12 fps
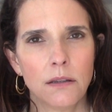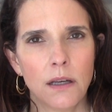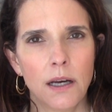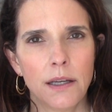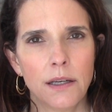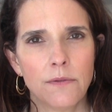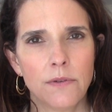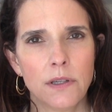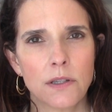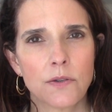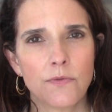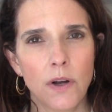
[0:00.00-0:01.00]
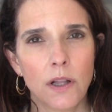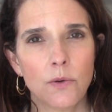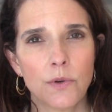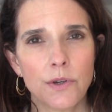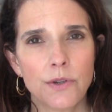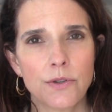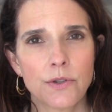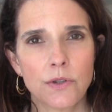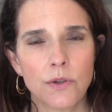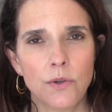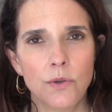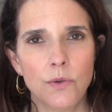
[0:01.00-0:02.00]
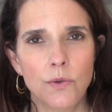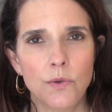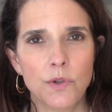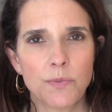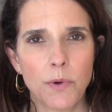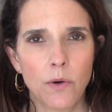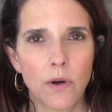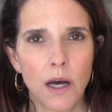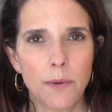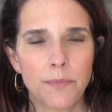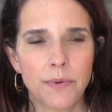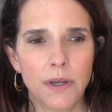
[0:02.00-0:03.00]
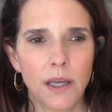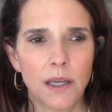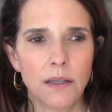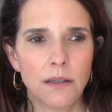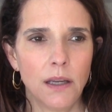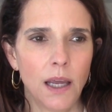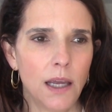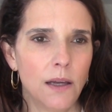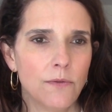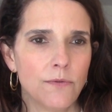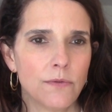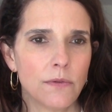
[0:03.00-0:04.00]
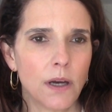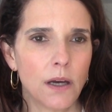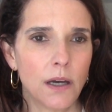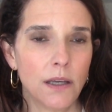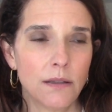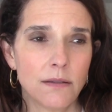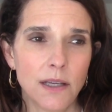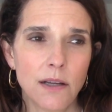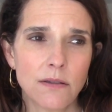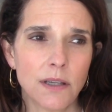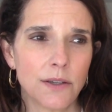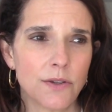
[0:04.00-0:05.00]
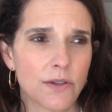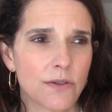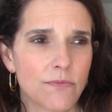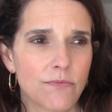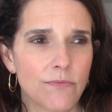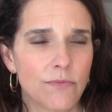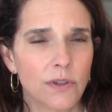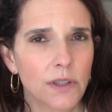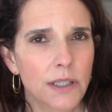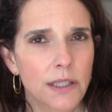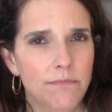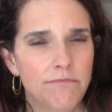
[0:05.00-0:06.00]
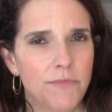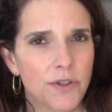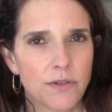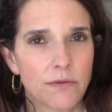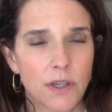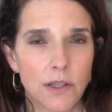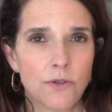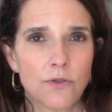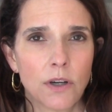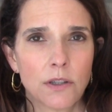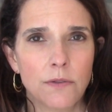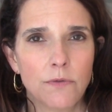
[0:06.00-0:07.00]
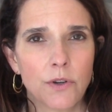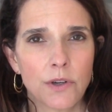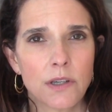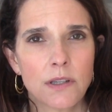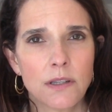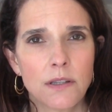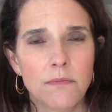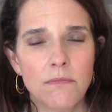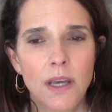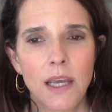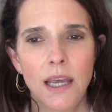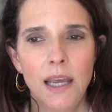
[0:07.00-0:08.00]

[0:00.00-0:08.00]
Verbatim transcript: a lot of his followers who spoke up and gave, uh, sounds like just really just constructive criticism.